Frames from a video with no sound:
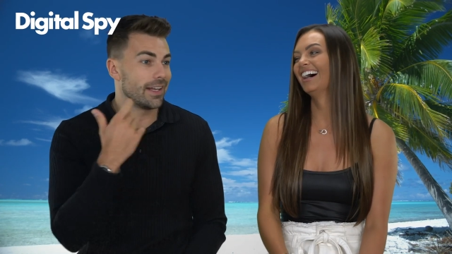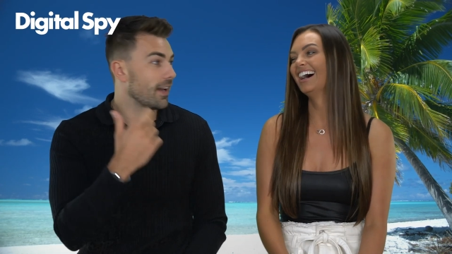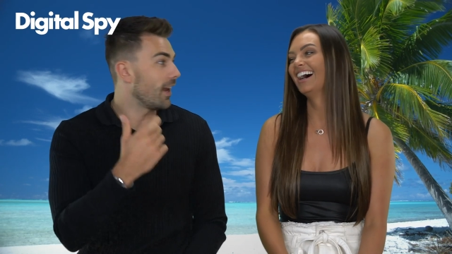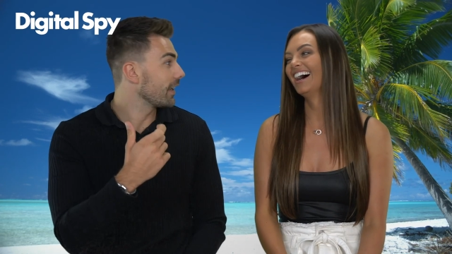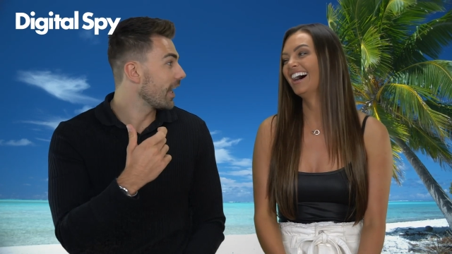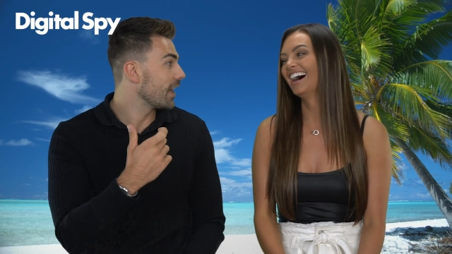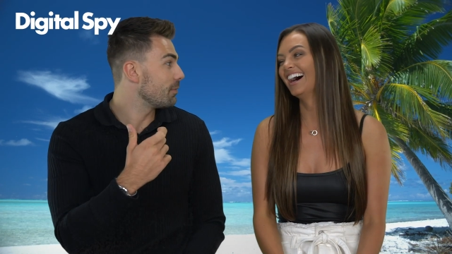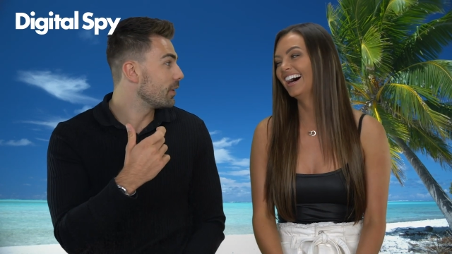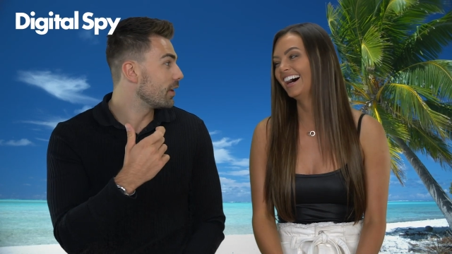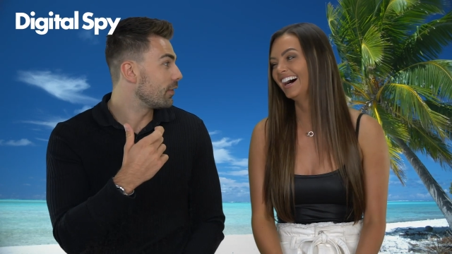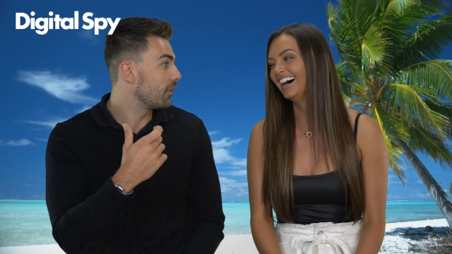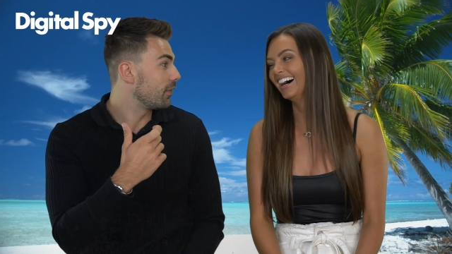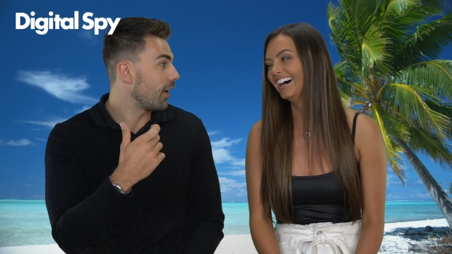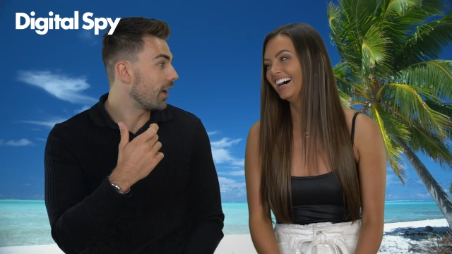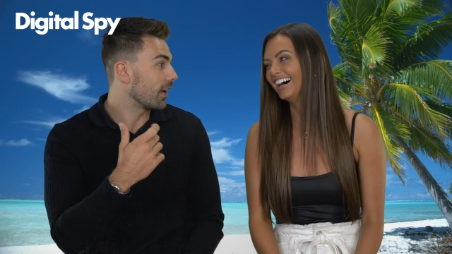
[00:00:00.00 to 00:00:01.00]
Speaker 1: and he like gave me
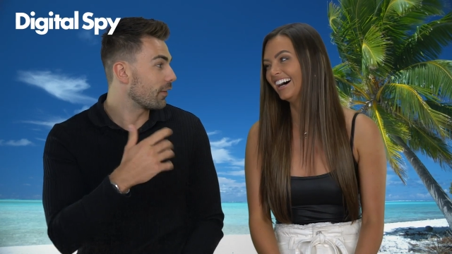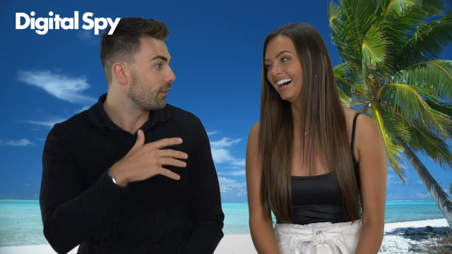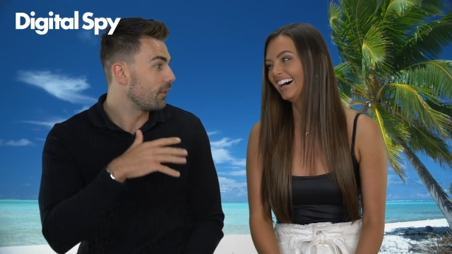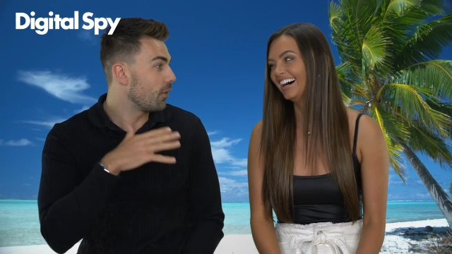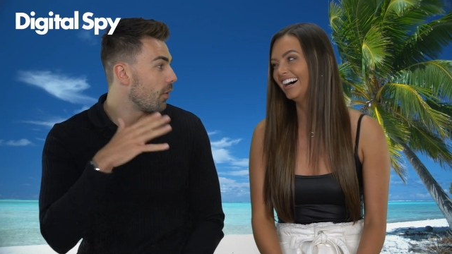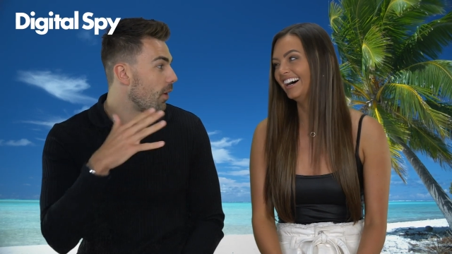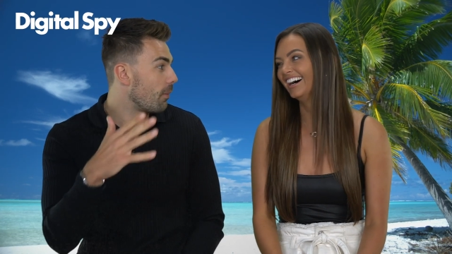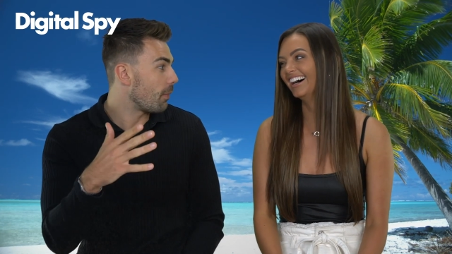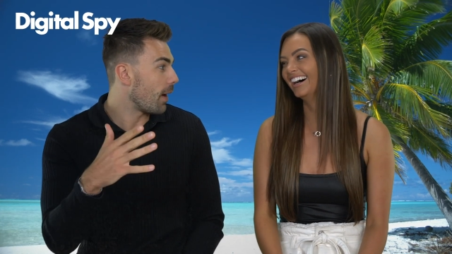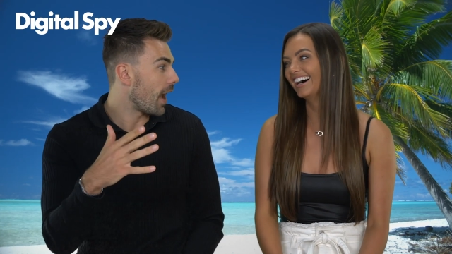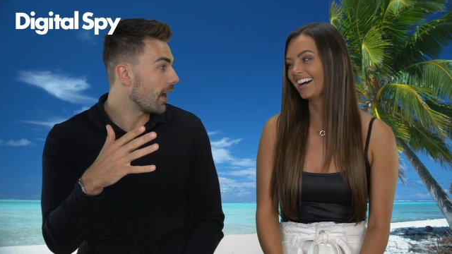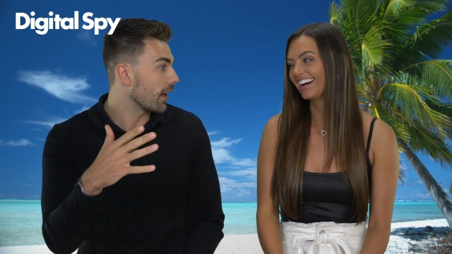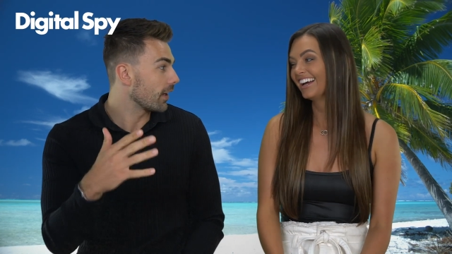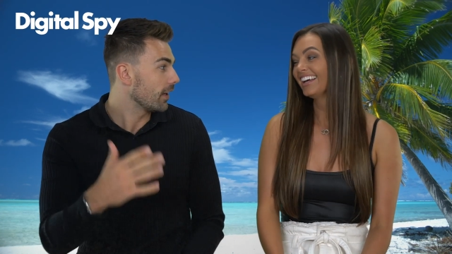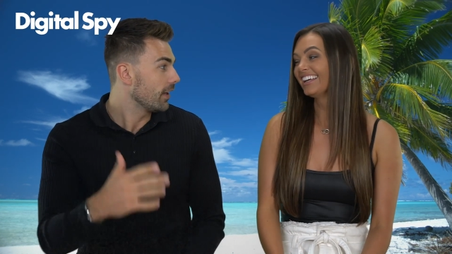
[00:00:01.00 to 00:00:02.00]
a like full one
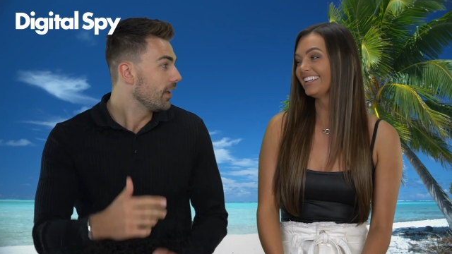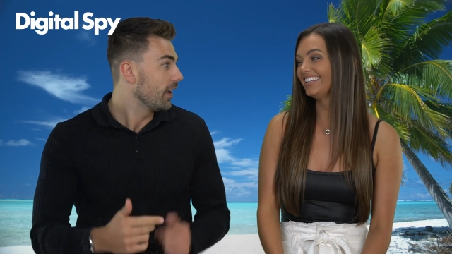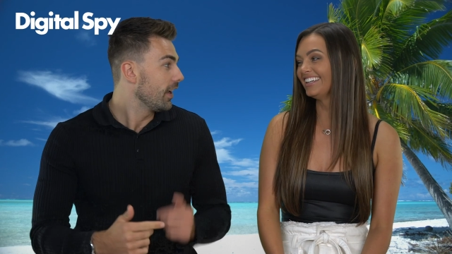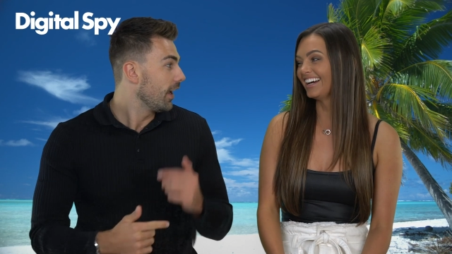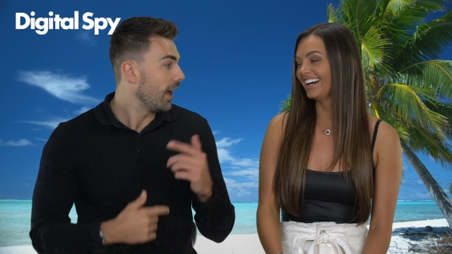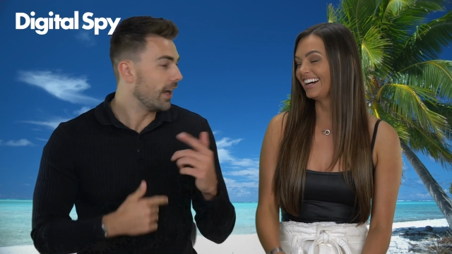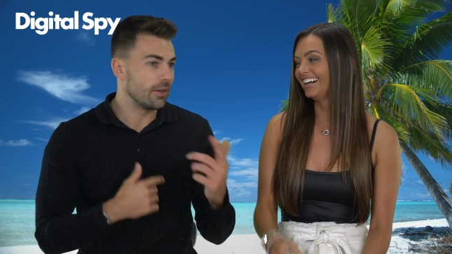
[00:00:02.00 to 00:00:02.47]
back. Yeah.